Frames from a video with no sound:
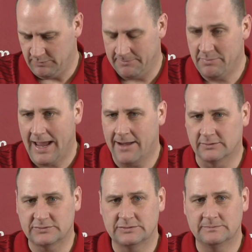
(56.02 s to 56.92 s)
been
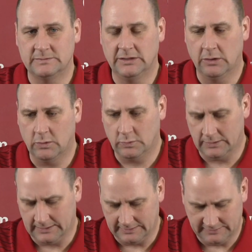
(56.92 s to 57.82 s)
battles. You
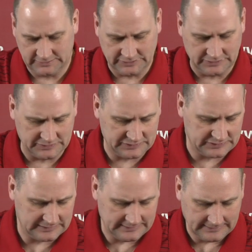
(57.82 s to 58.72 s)
know, this
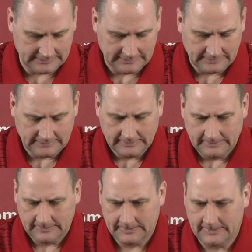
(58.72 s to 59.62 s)
year's
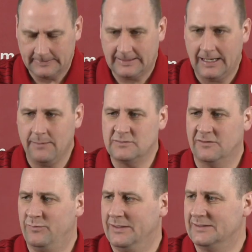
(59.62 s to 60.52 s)
games
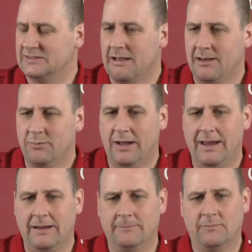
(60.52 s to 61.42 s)
have been decided
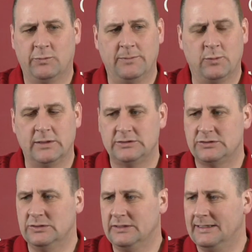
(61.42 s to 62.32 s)
by 3-point
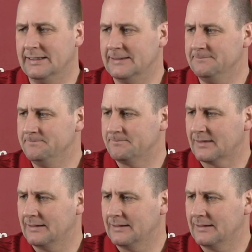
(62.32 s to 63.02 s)
shooting and